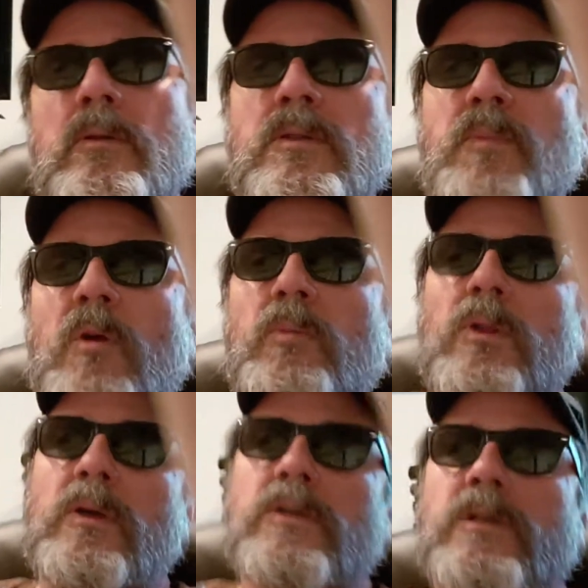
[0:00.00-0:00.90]
spark
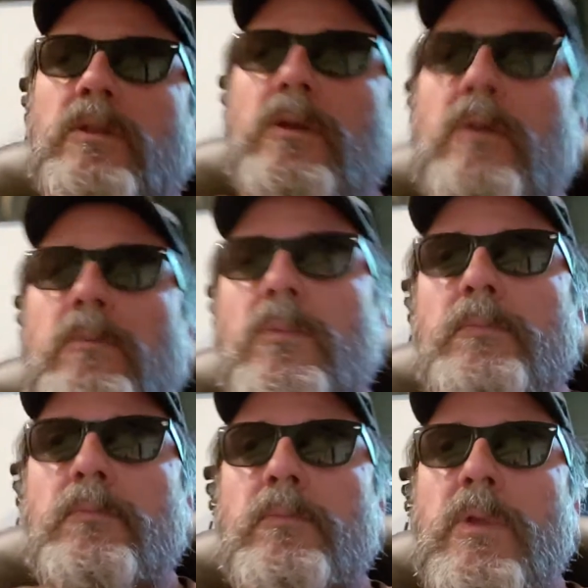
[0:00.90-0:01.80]
plugs and
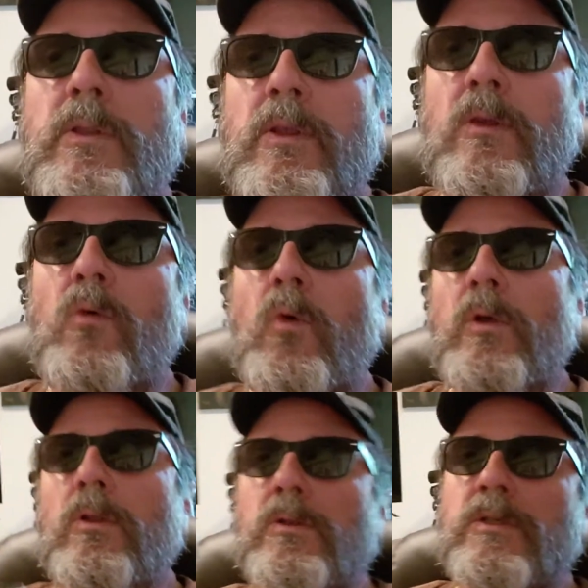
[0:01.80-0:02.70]
the
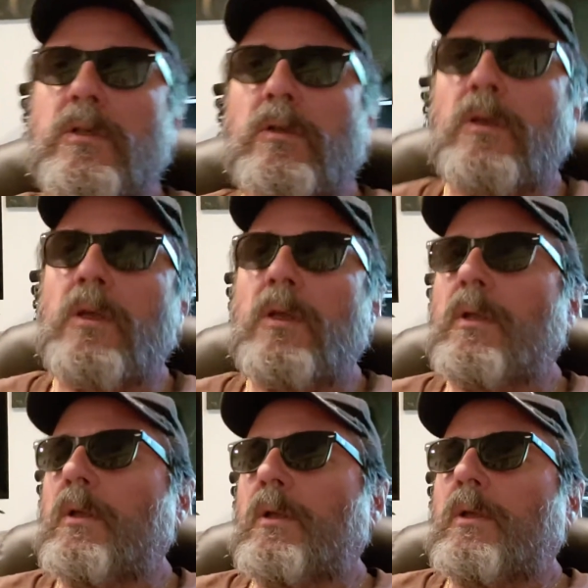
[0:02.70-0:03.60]
coils, and
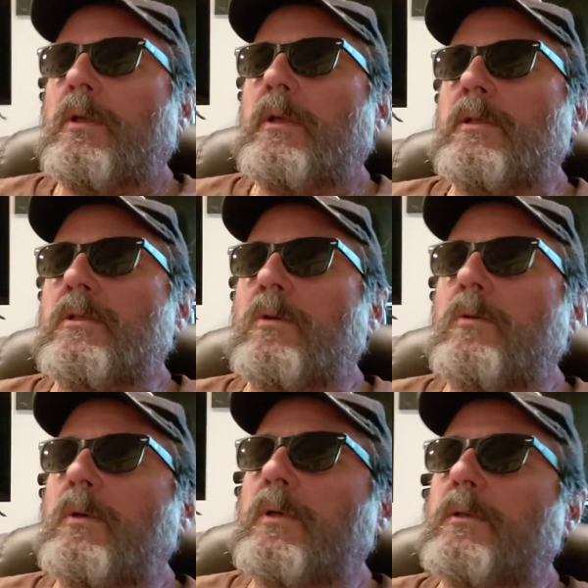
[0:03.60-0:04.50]

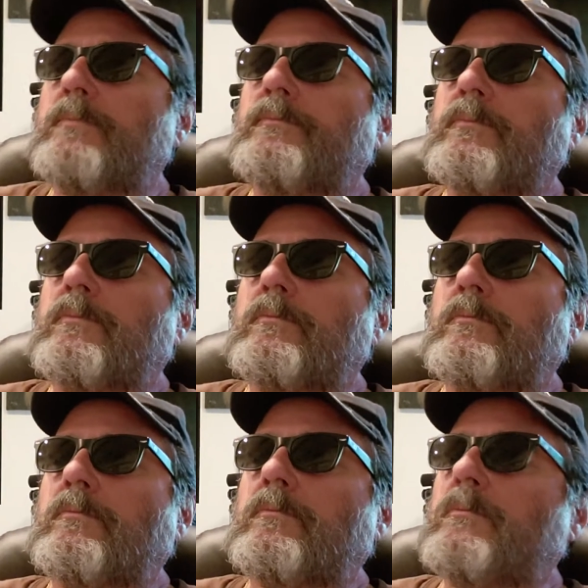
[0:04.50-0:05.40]
so
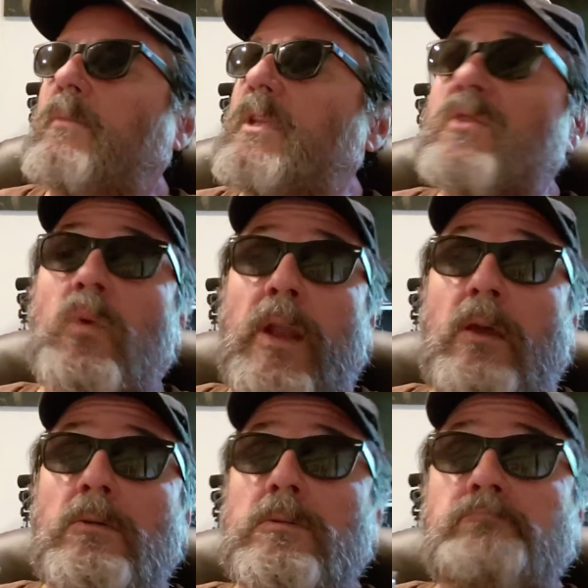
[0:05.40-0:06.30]
this went
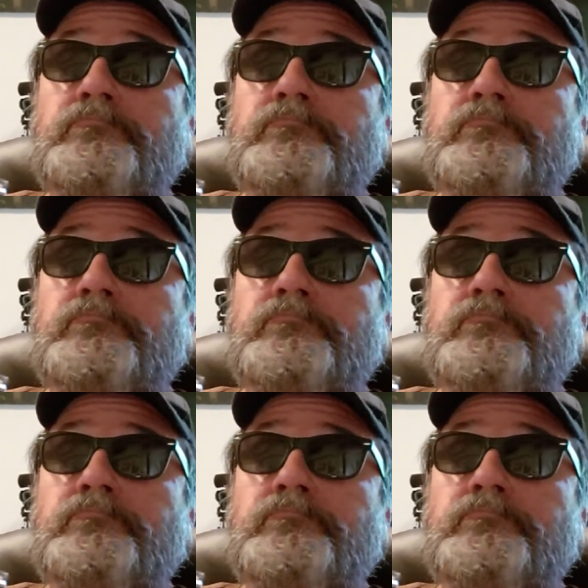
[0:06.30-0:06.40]
out